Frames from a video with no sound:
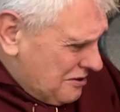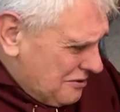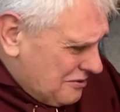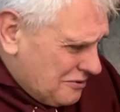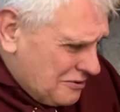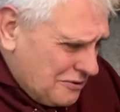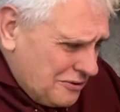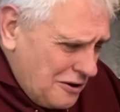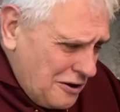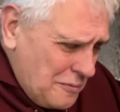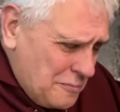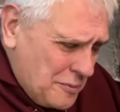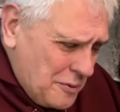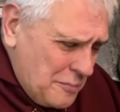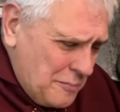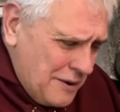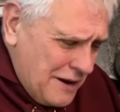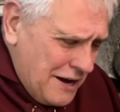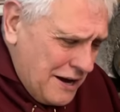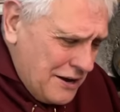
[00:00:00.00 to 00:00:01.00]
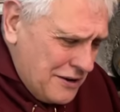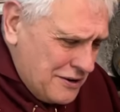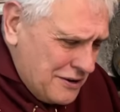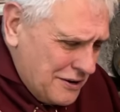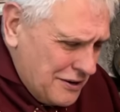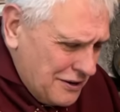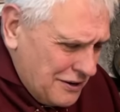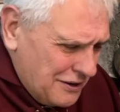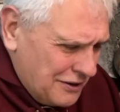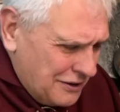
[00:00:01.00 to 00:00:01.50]
that I prepared
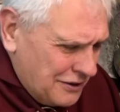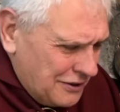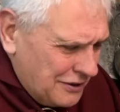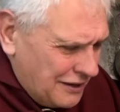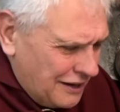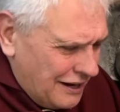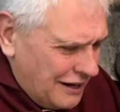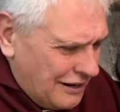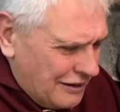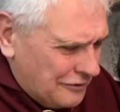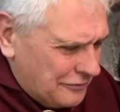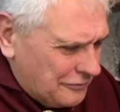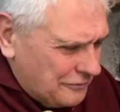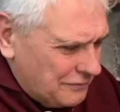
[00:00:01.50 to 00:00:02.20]
earlier.